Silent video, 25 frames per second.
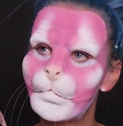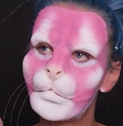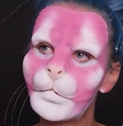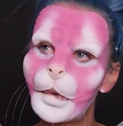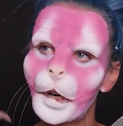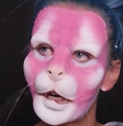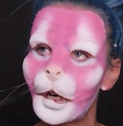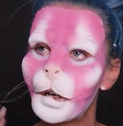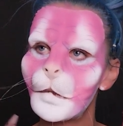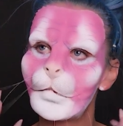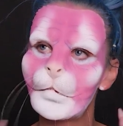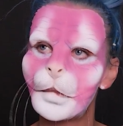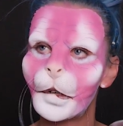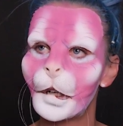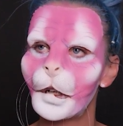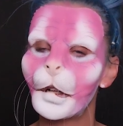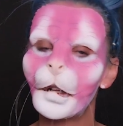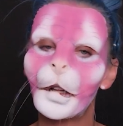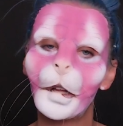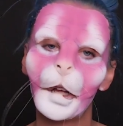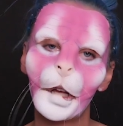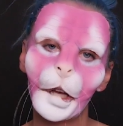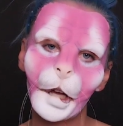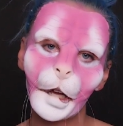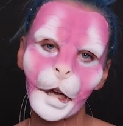
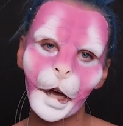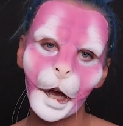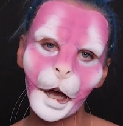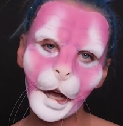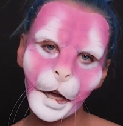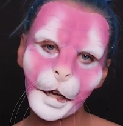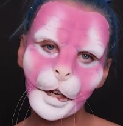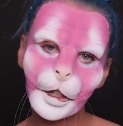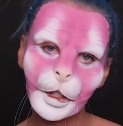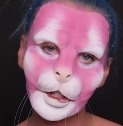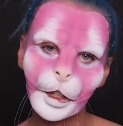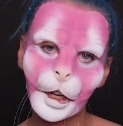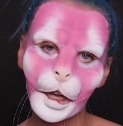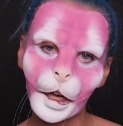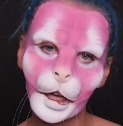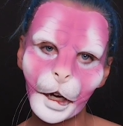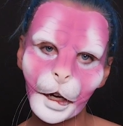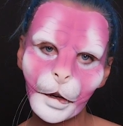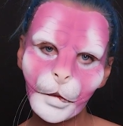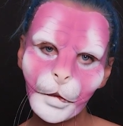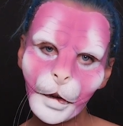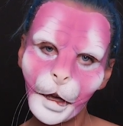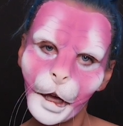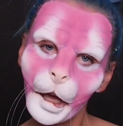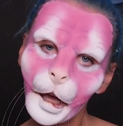purple
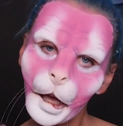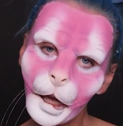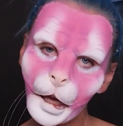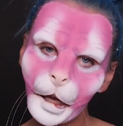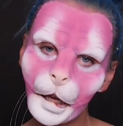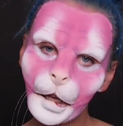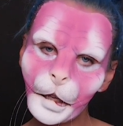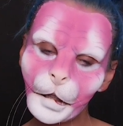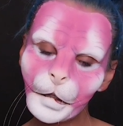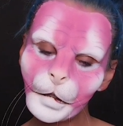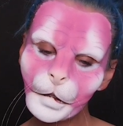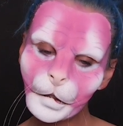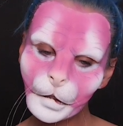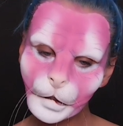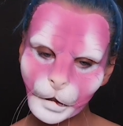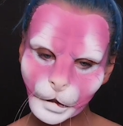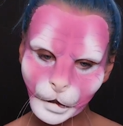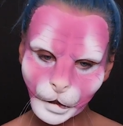eyeshadow and